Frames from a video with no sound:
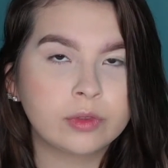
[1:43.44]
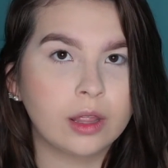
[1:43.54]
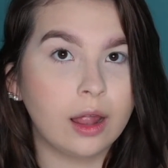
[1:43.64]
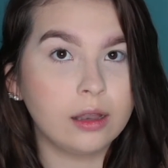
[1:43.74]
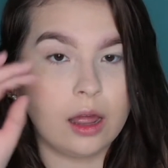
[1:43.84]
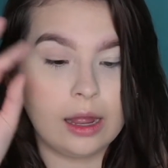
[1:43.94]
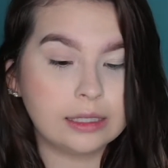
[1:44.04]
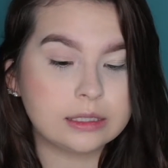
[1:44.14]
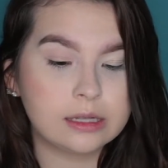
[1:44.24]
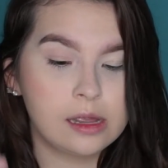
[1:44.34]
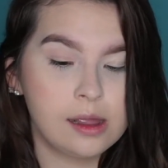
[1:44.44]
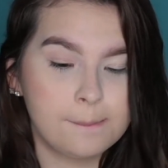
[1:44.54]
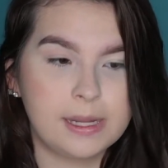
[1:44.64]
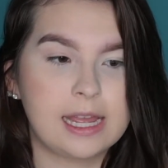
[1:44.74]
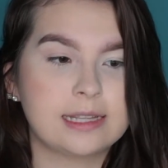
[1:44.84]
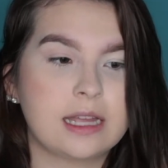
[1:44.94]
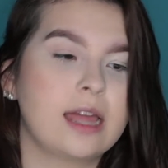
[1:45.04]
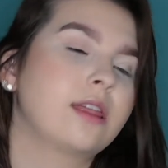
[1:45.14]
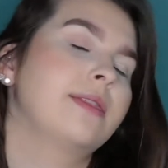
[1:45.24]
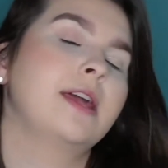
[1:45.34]
a lot because I
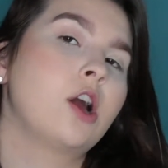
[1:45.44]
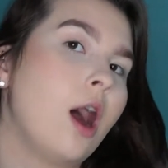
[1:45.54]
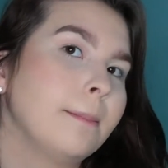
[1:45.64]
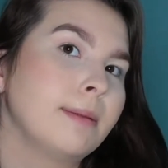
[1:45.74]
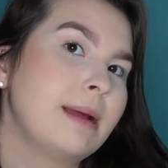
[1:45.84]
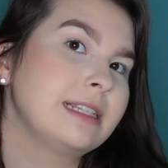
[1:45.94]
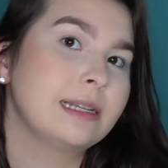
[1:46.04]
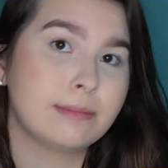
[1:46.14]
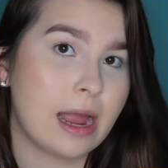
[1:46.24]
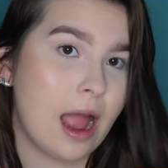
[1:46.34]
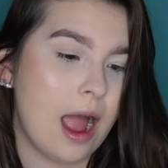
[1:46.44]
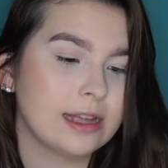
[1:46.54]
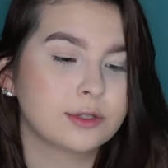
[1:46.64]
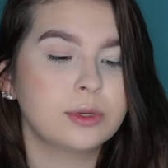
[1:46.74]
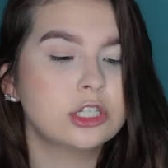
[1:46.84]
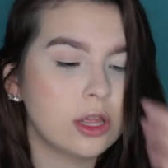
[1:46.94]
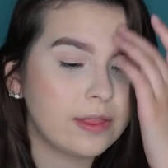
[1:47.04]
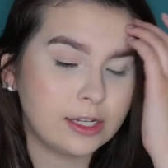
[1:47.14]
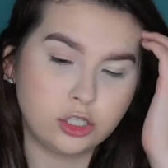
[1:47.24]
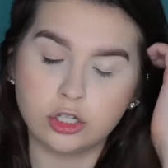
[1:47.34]
thought they complemented my eyes, which
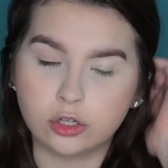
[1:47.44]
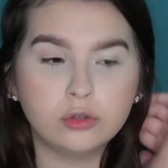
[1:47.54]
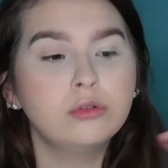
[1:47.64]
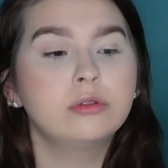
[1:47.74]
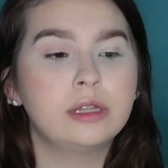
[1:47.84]
they do.